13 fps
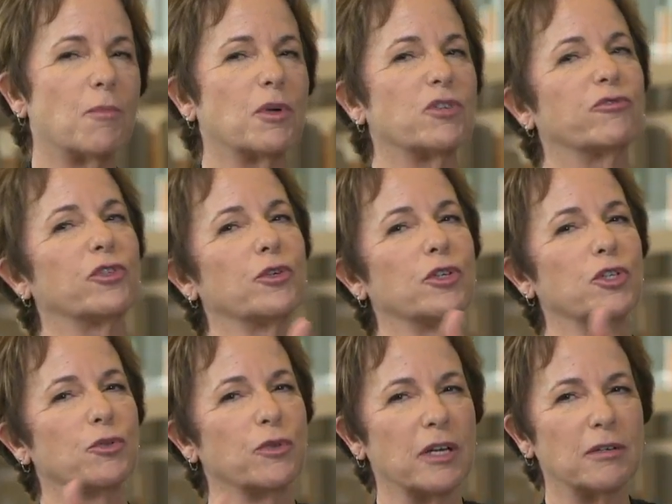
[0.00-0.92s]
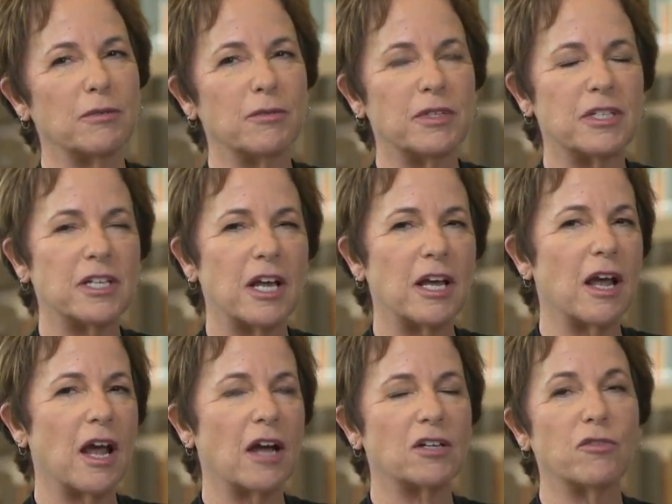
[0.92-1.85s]
in how much fluid you eat,
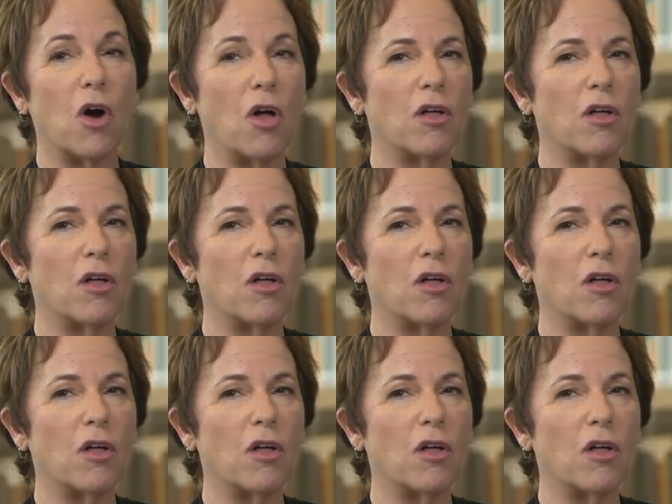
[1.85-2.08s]
staying active,